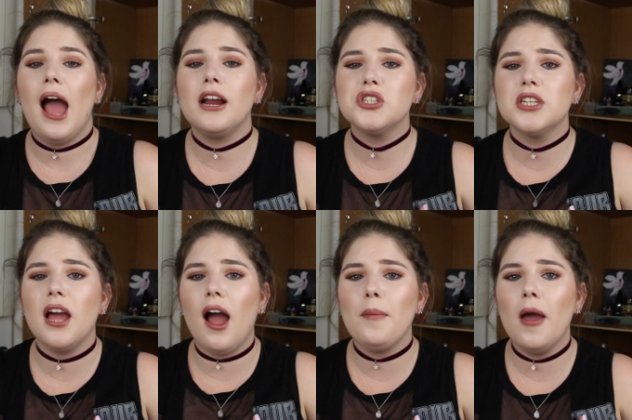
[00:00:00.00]
Actually,
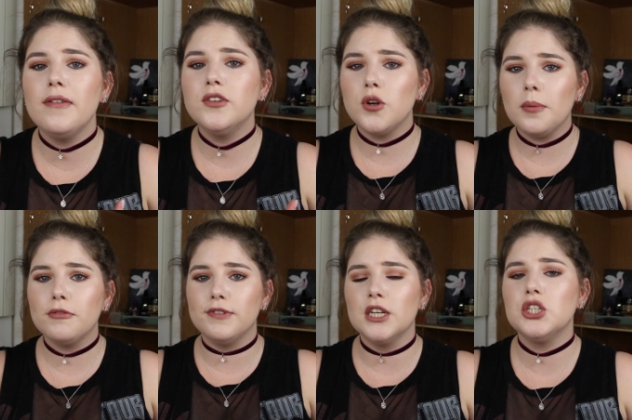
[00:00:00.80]
I'm having trouble
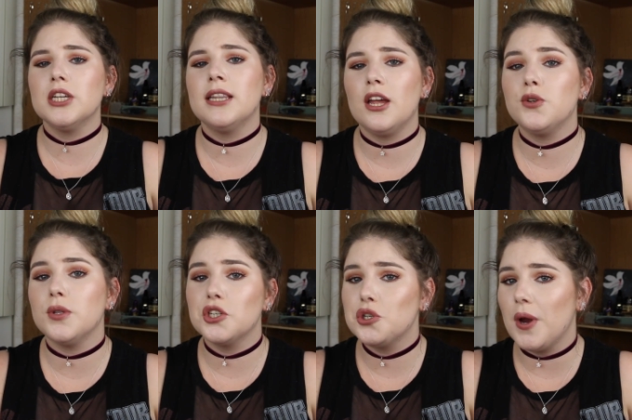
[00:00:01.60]
finishing that
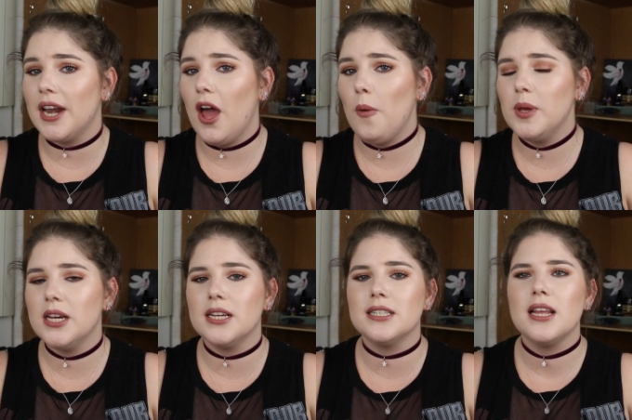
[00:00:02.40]
trilogy right now
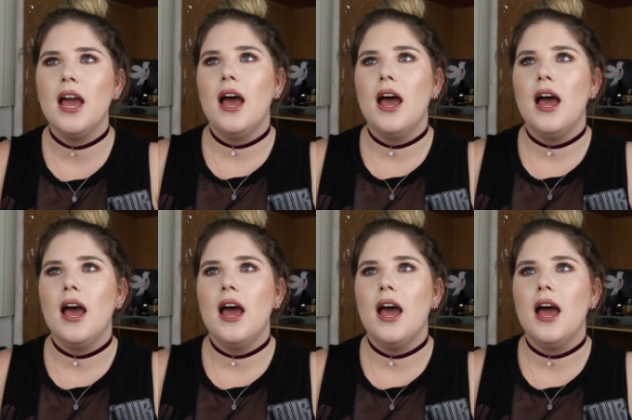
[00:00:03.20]
because